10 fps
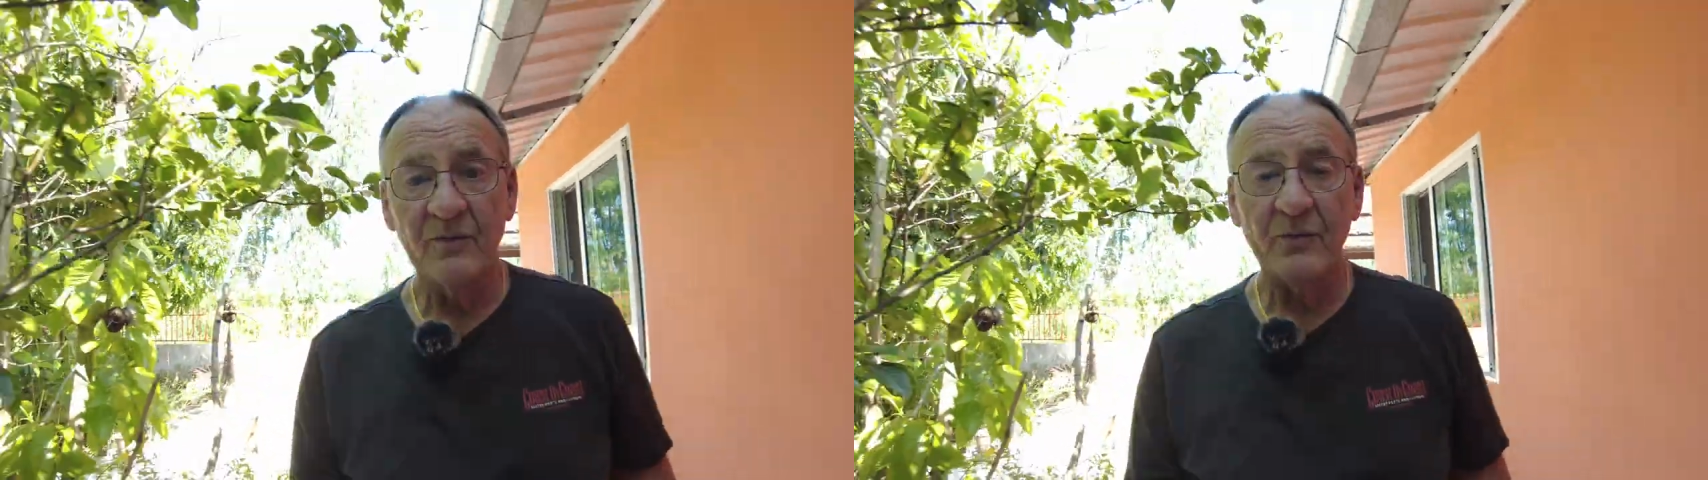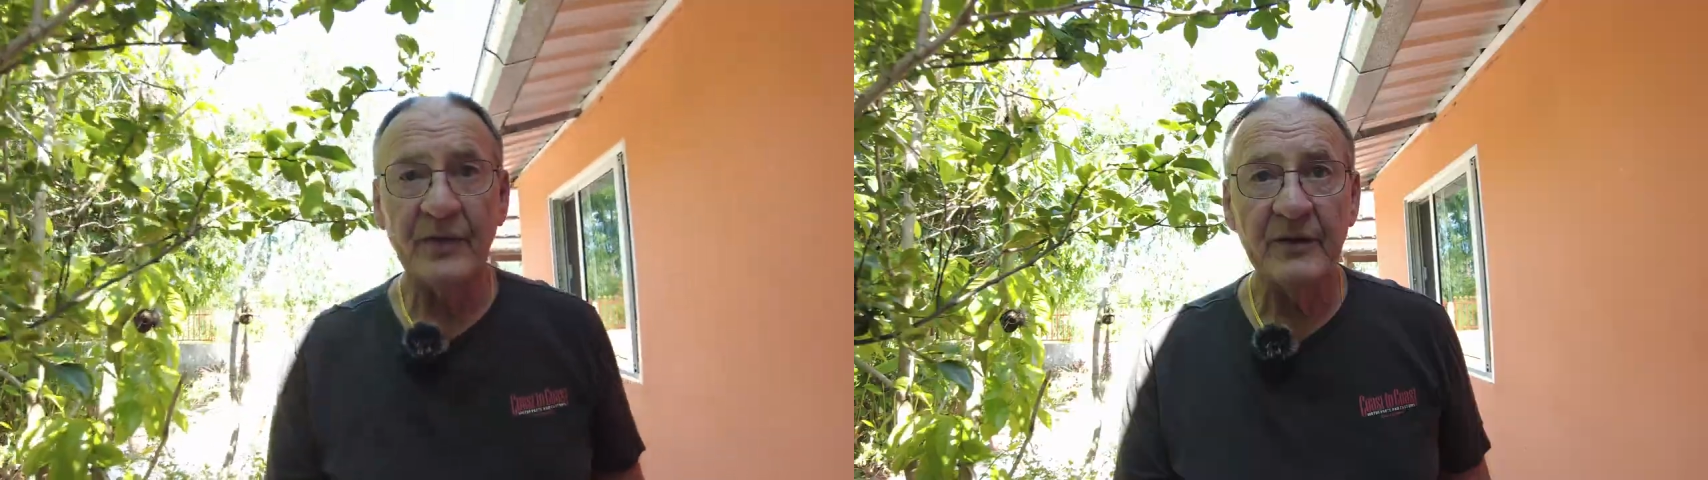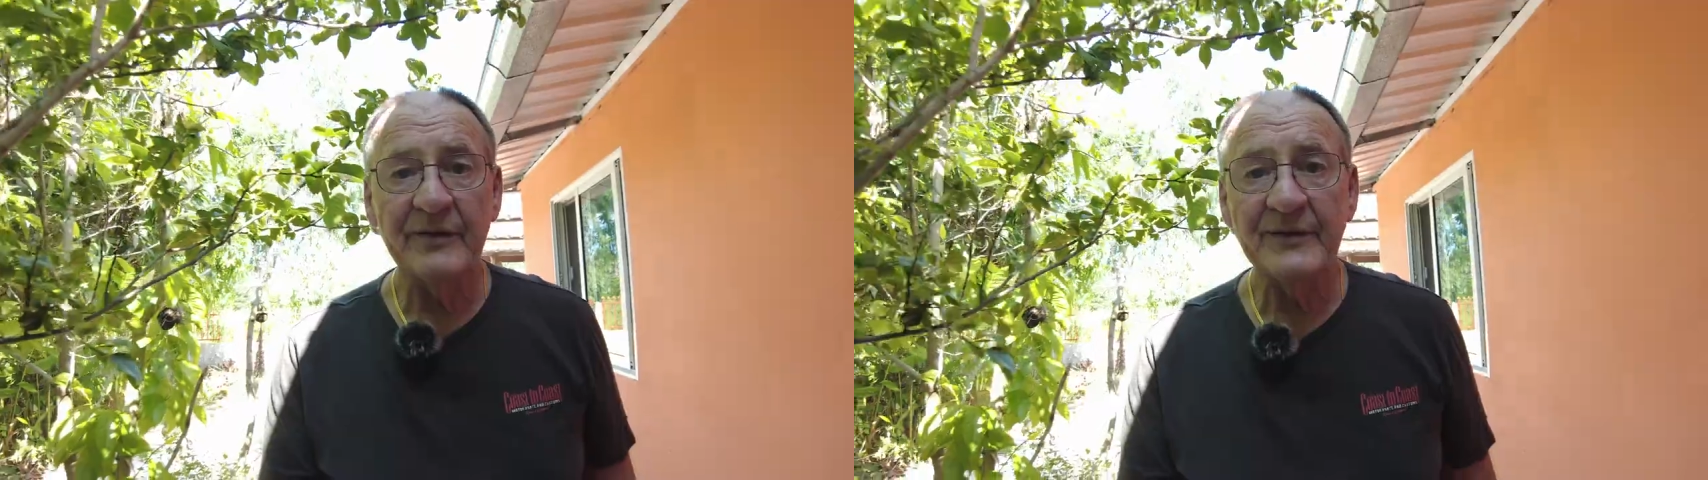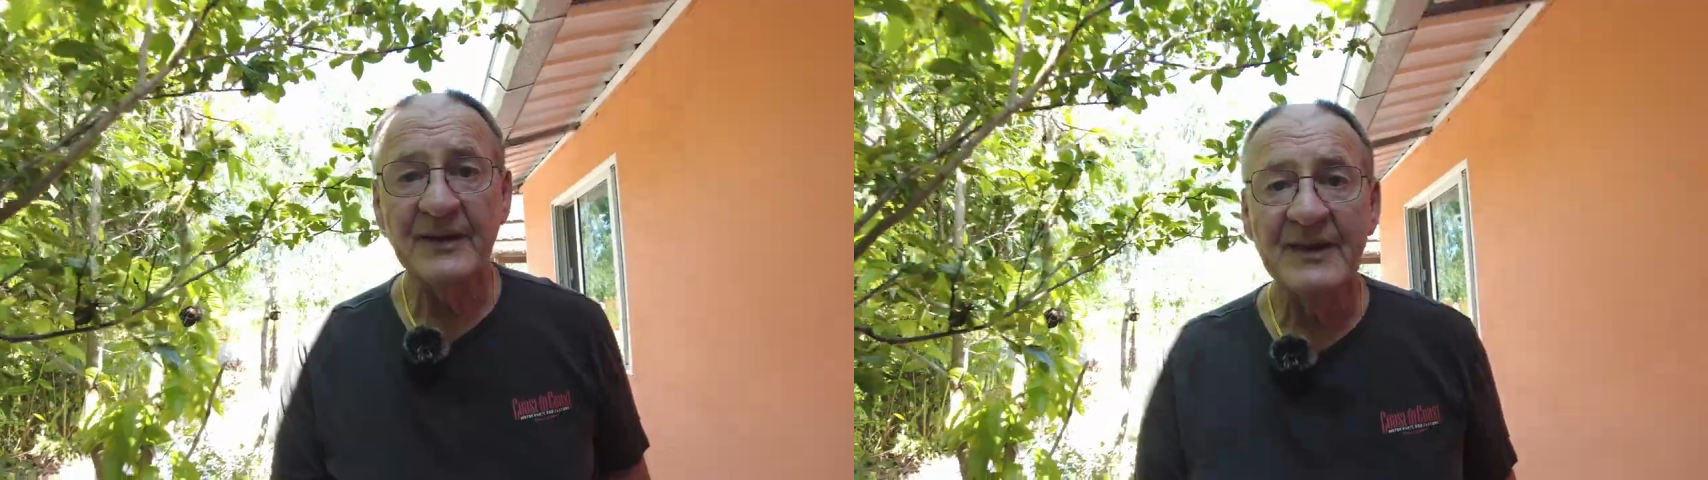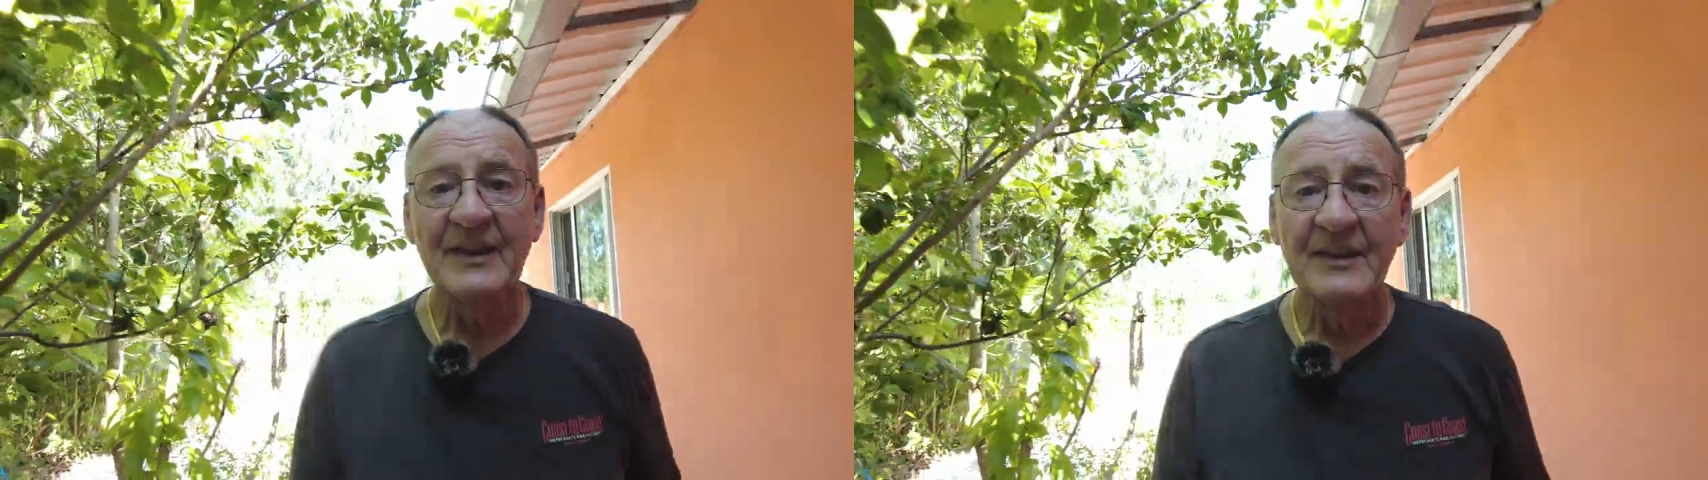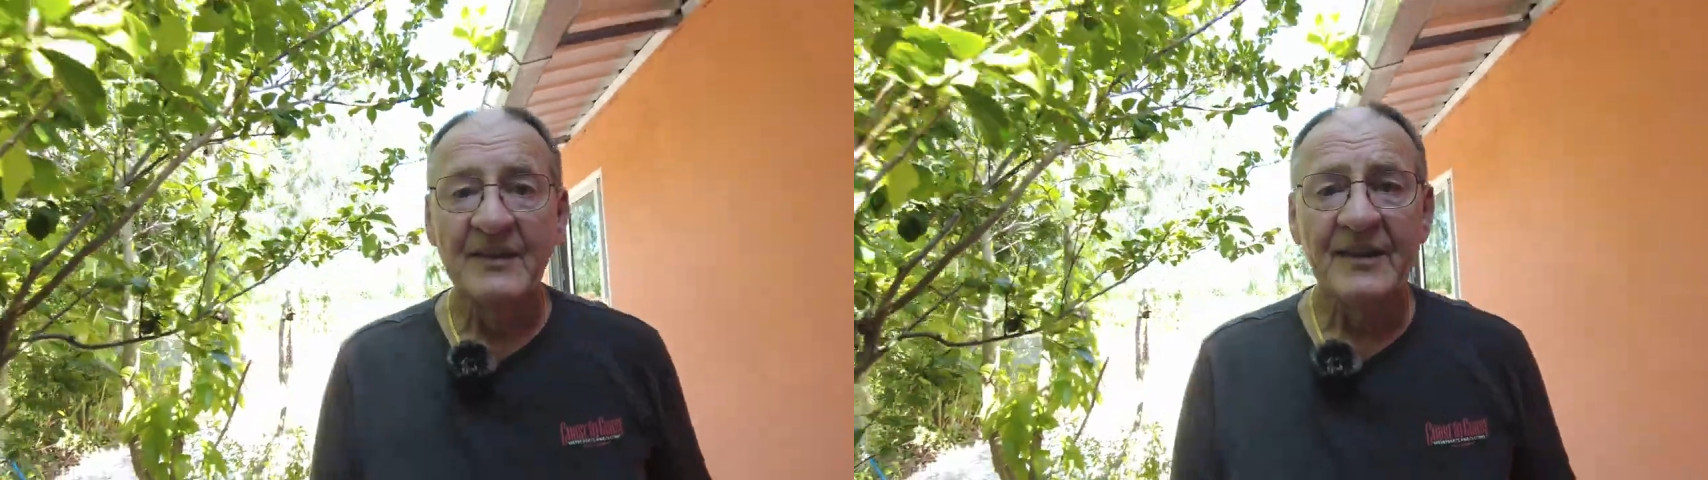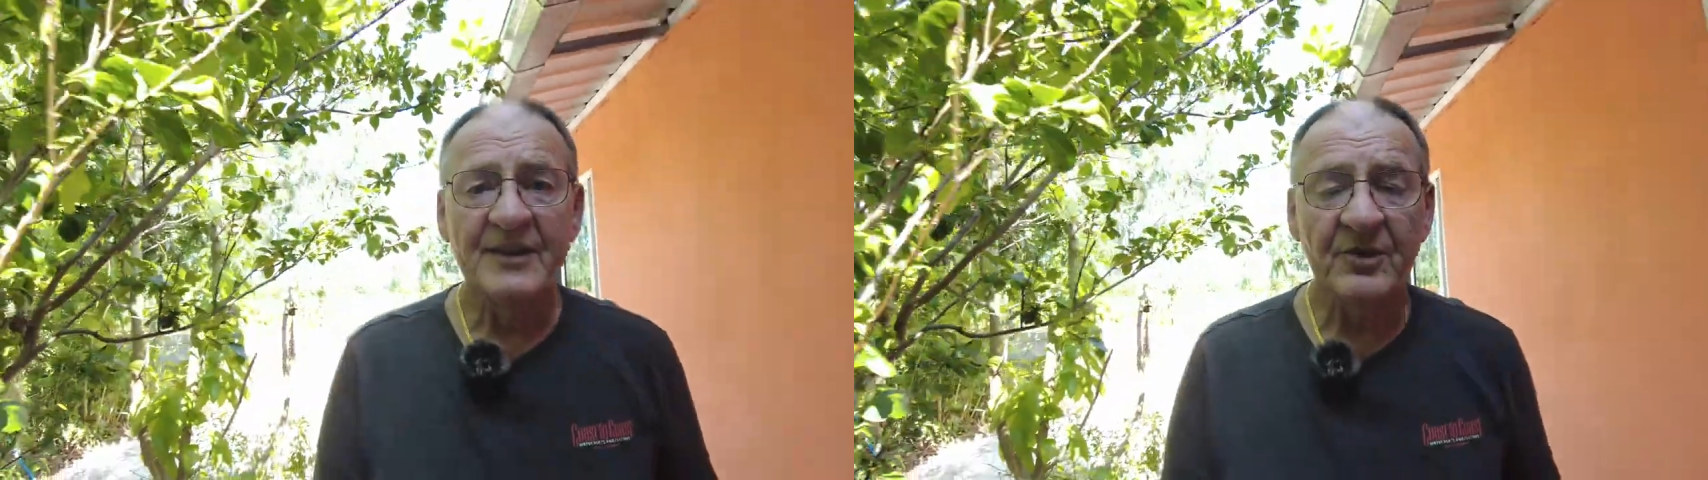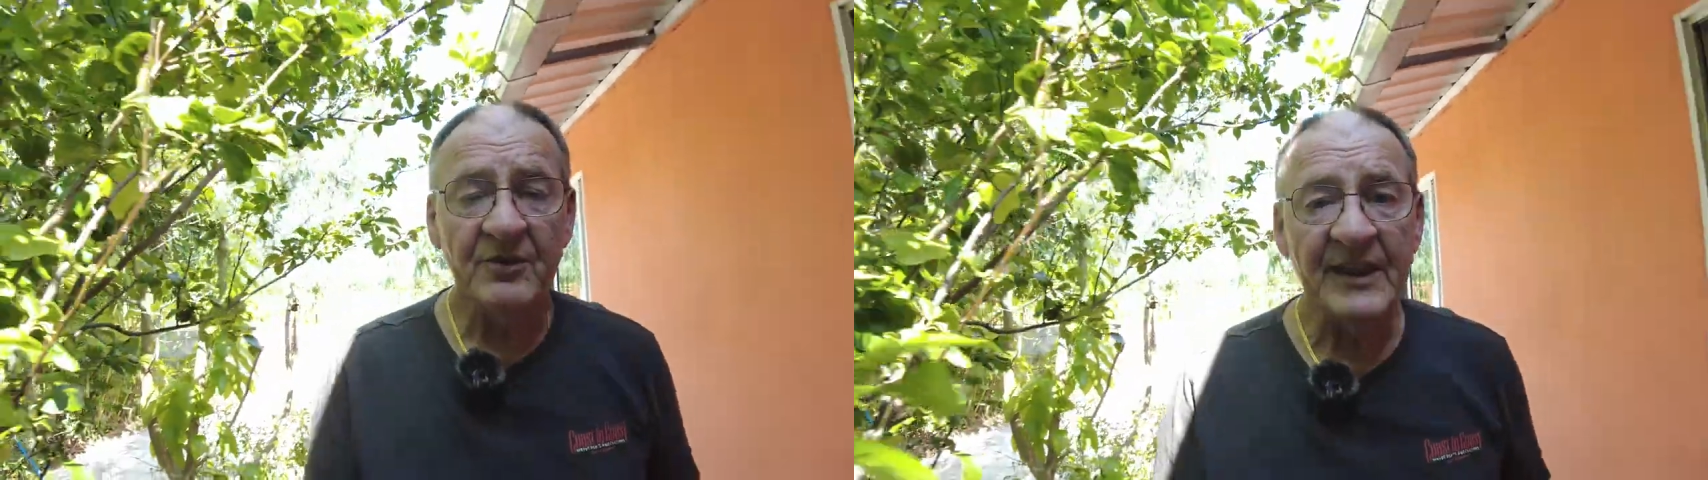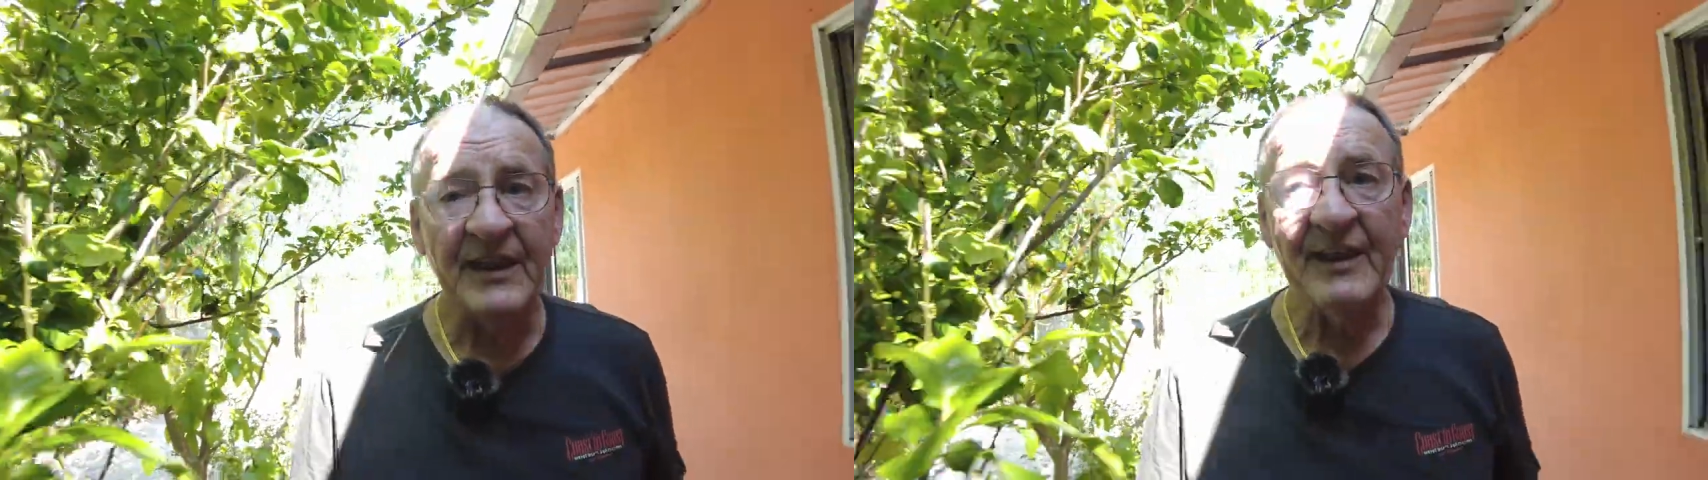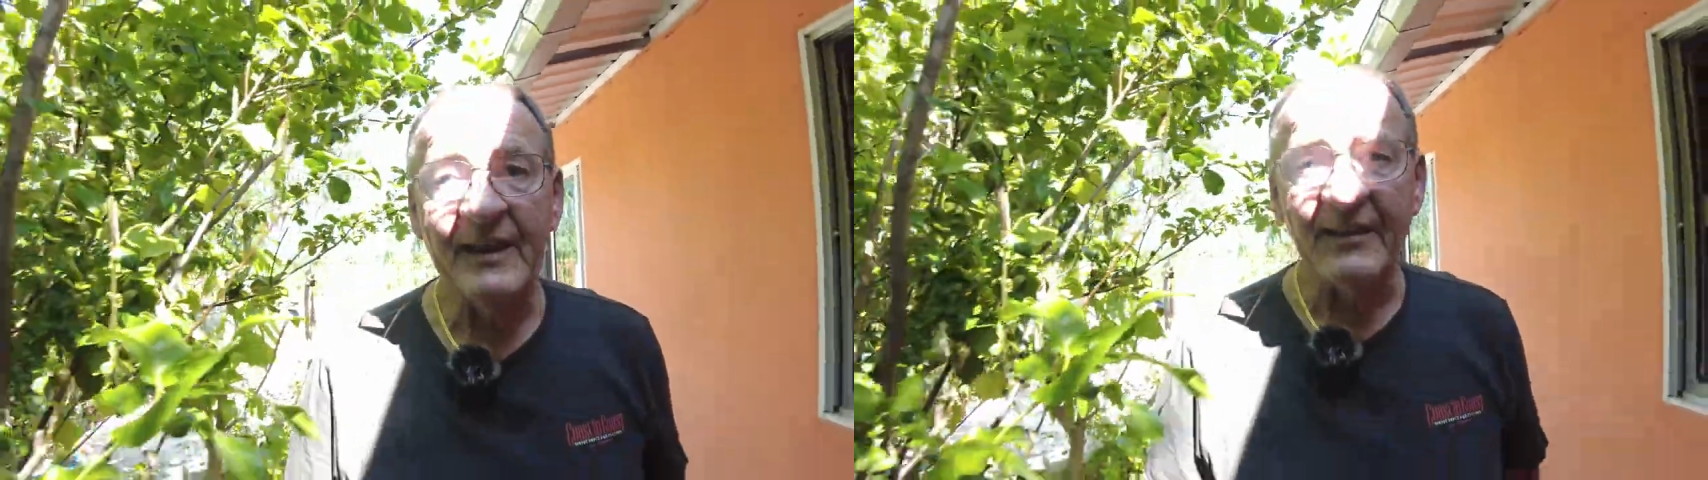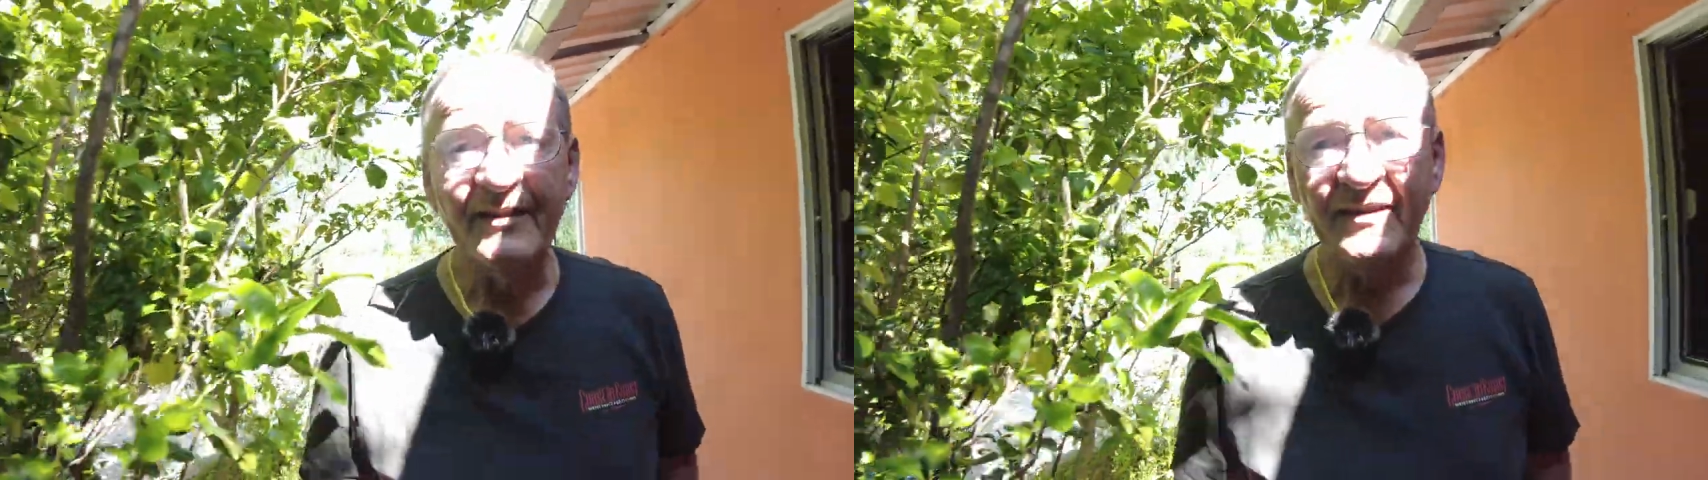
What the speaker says: well, it's already here.